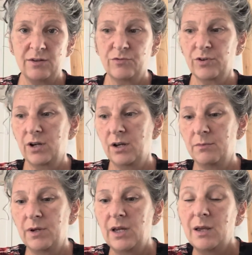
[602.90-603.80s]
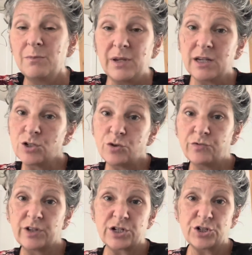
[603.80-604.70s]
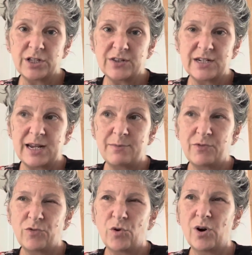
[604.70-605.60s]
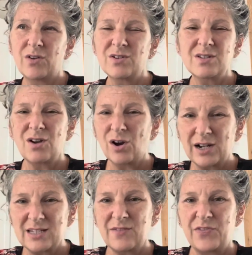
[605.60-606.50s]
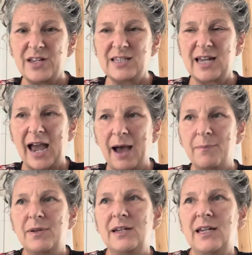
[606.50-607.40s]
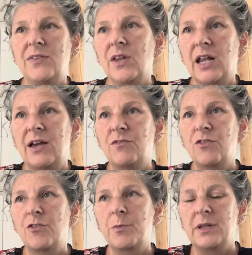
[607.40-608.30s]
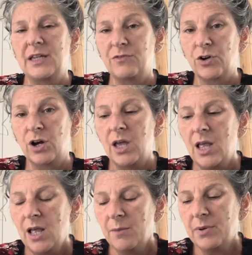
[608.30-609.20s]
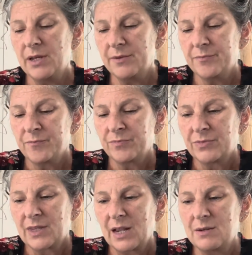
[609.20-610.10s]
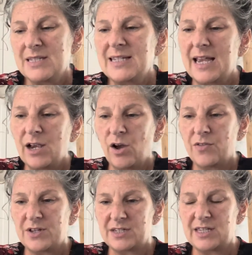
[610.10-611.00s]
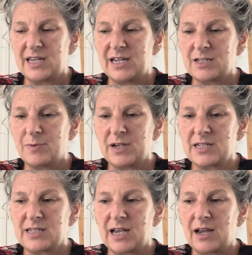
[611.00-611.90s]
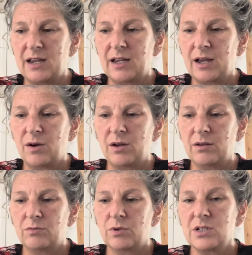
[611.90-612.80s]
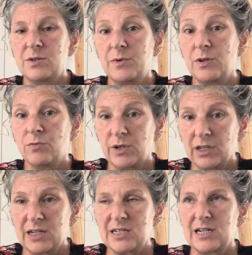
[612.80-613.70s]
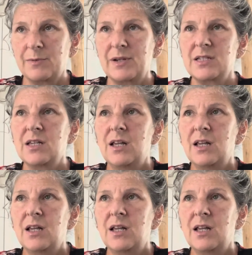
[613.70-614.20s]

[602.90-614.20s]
from being too fleshly the day before. There's all kinds of things that happen in the life of a believer. But I'm saying all these things because I want to be realistic, because